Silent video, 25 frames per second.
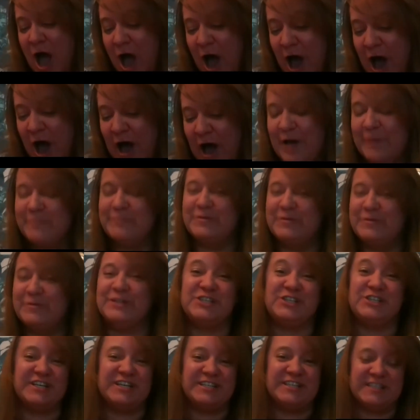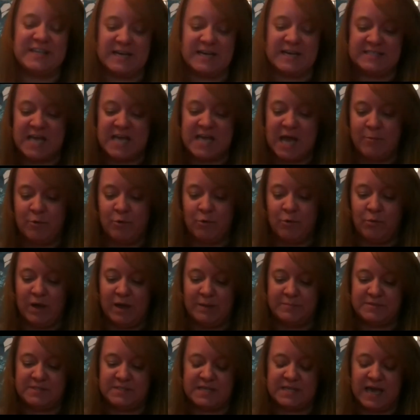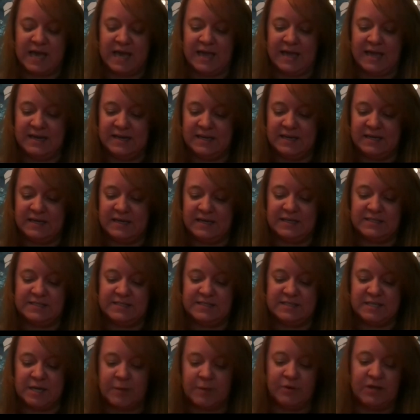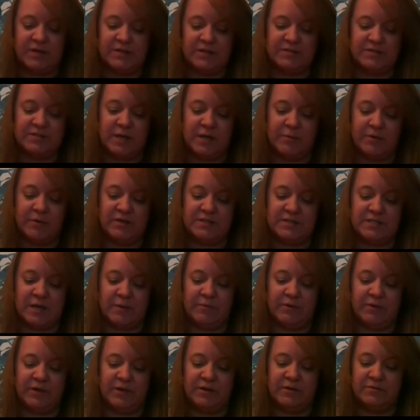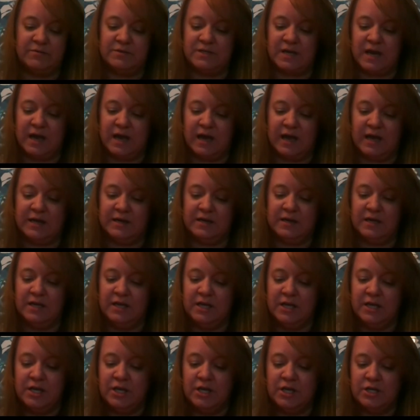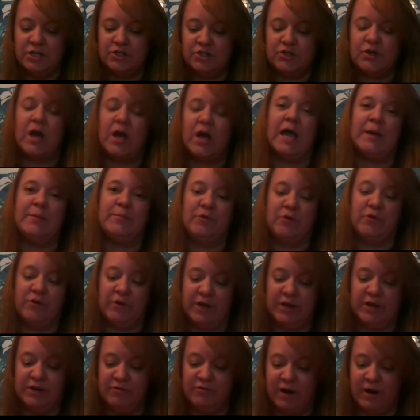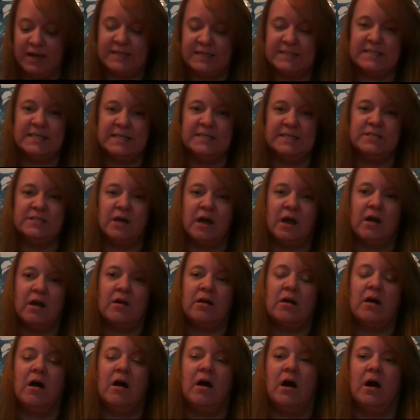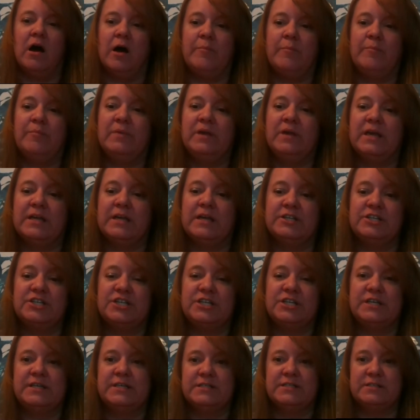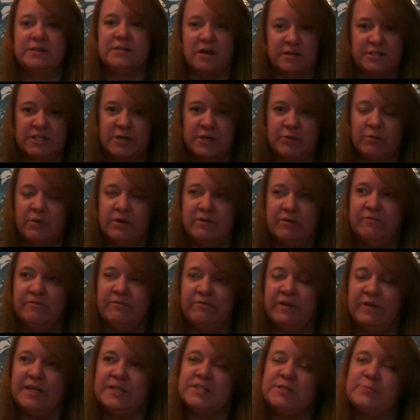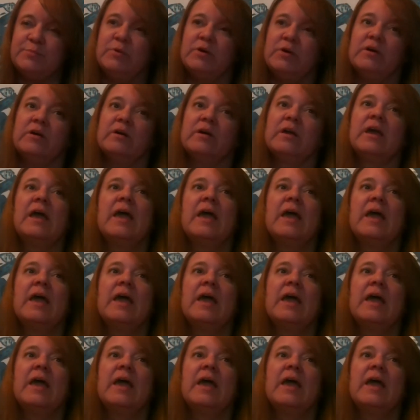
um, she does have a website. It is www.tribegreenrising.com. And she is also on Facebook.